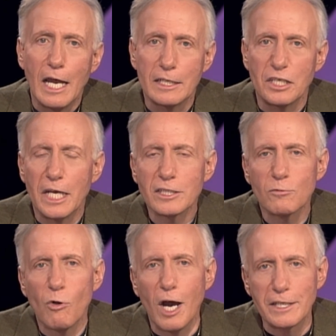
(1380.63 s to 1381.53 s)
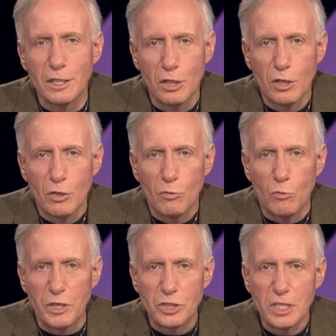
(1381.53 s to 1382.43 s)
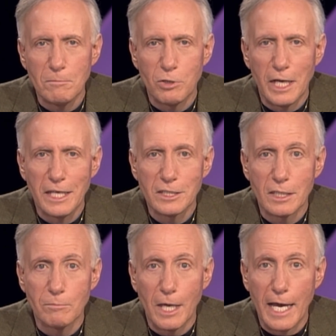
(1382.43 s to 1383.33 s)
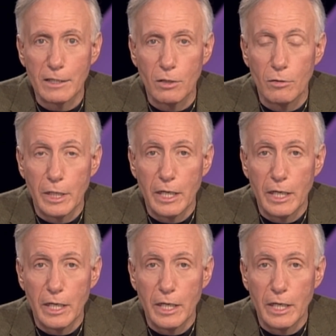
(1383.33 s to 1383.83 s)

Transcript: And guess what? When she plays the piano,